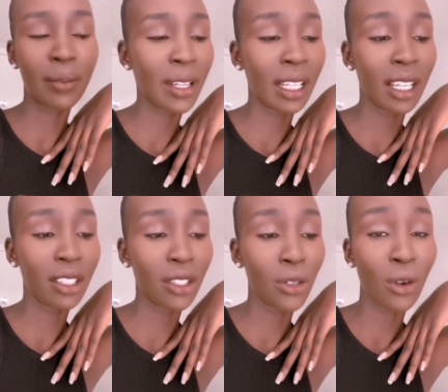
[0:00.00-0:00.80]

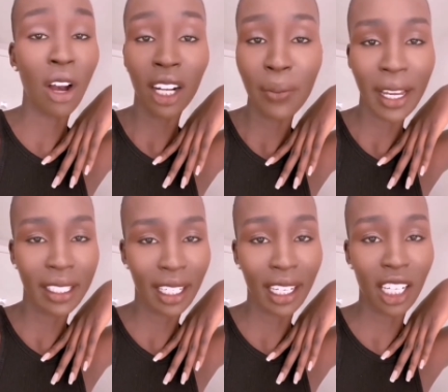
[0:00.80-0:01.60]
because you are
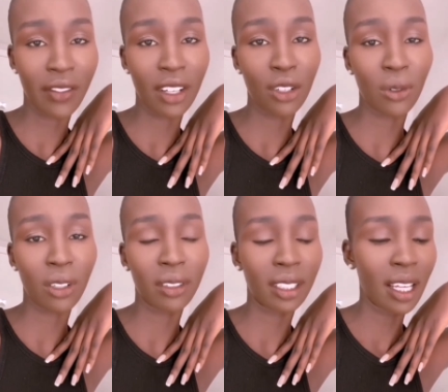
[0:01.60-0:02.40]
amazing
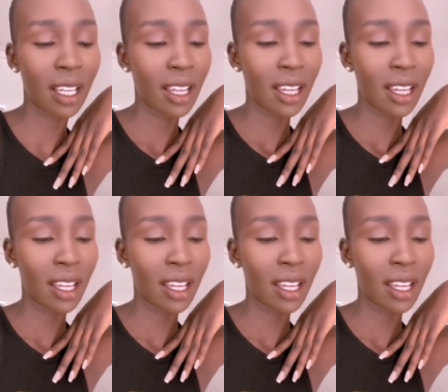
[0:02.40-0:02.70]
individuals